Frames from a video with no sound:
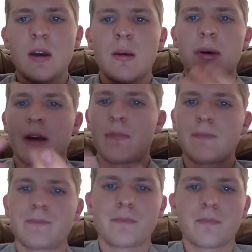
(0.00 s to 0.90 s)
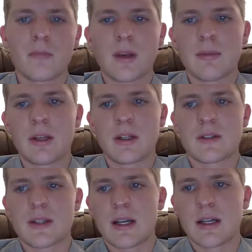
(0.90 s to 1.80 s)
But I mean,
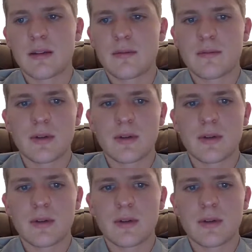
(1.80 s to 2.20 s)
it's not.